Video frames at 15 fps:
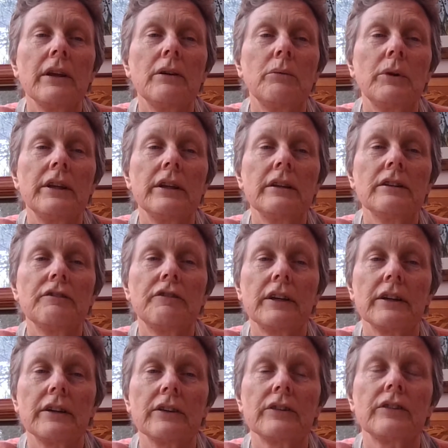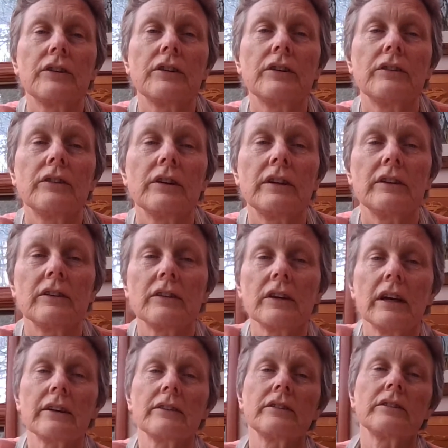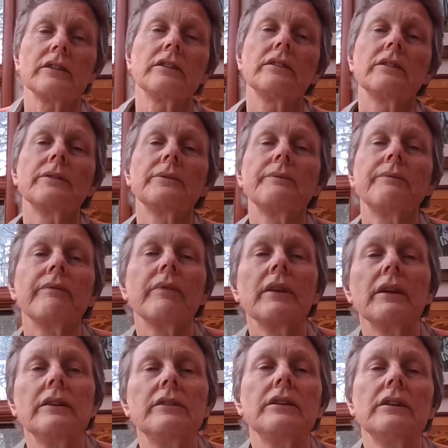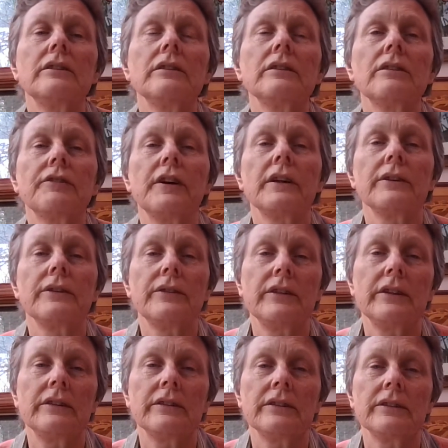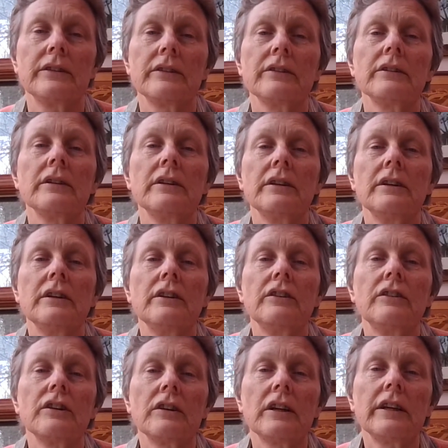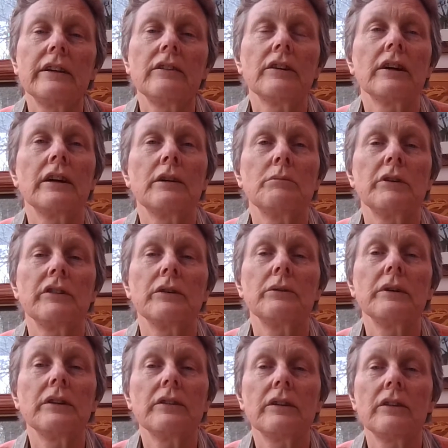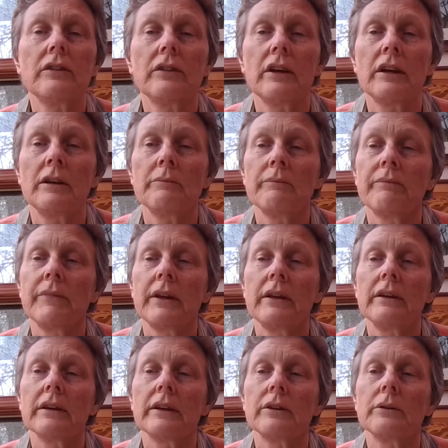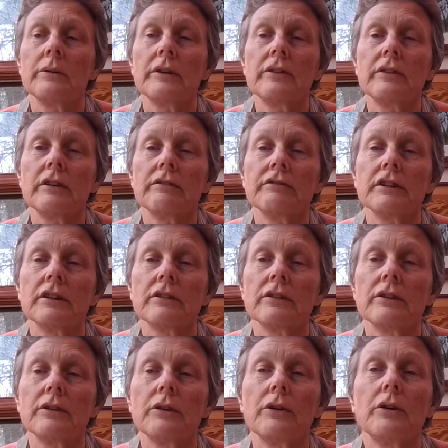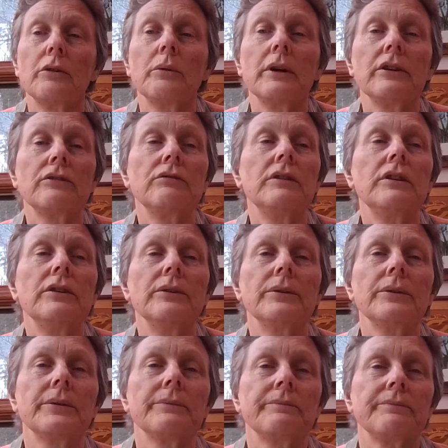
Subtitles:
within the flux turns on its axis. Seasons follow seasons. Circling time is always the same, yet always different, always renewed.